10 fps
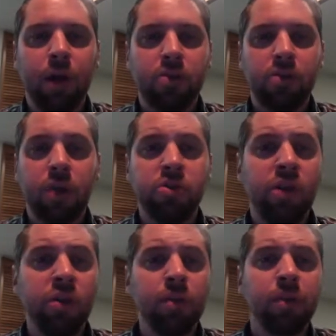So I was
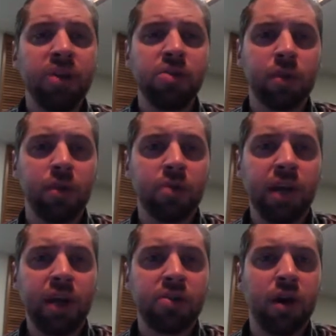generally pleased with those
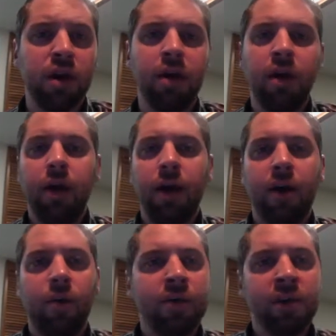that I saw.
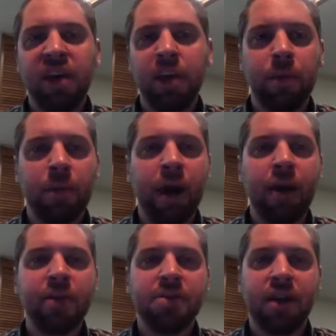One thing to keep in
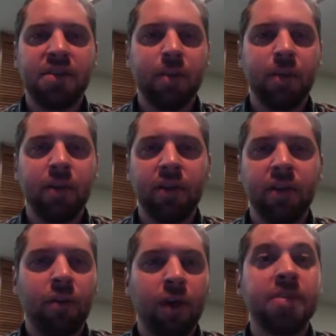mind is that typically the
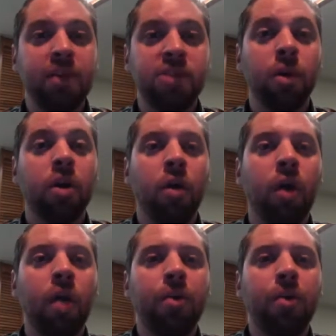grades on these will go up